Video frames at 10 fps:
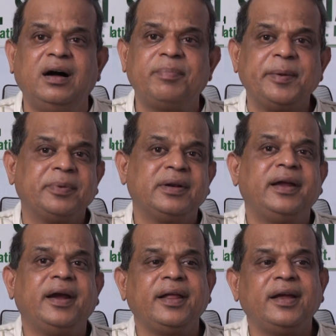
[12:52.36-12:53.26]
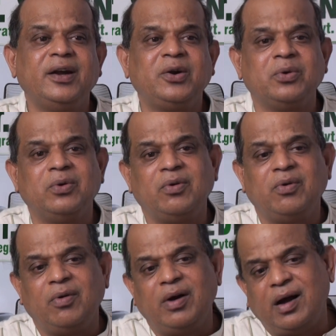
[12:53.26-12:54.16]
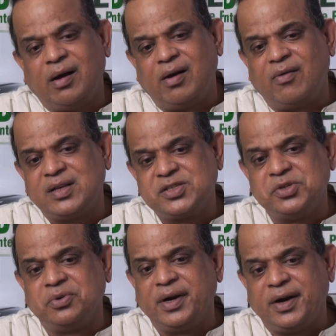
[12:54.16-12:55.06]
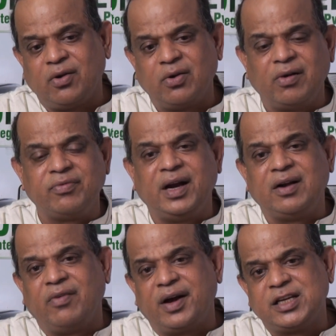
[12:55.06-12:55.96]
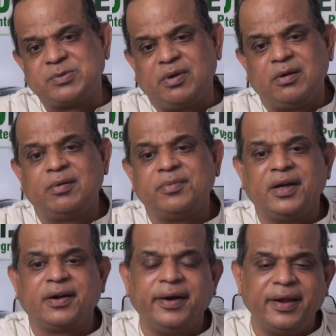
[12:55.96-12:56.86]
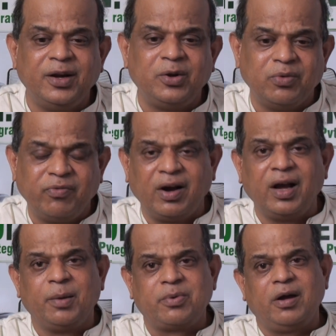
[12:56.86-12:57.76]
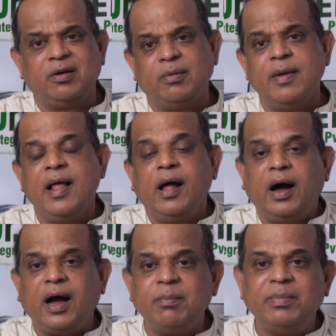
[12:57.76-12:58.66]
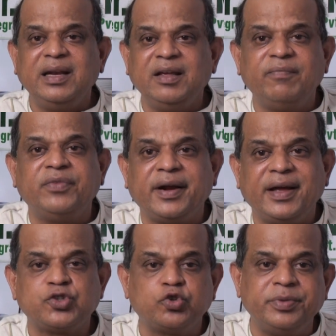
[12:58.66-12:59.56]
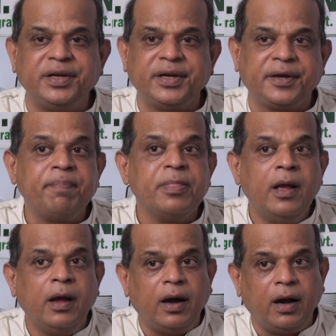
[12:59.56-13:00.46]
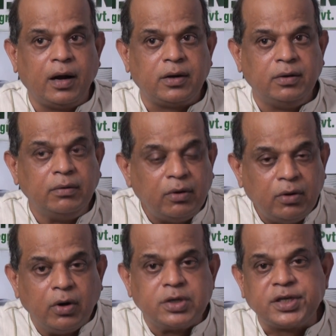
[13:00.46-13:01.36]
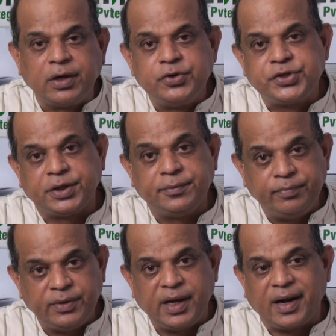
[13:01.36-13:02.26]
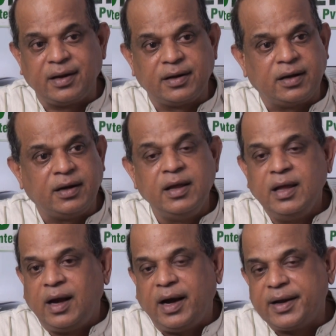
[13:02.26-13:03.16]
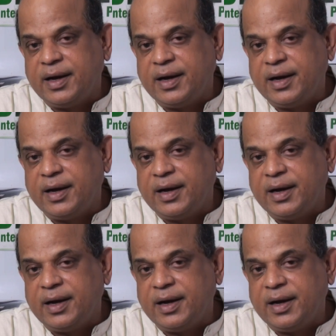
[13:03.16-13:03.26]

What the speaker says: people getting into, once you get out of that virus problem, you are getting into fungal problem. I believe there has to be a good solution, and I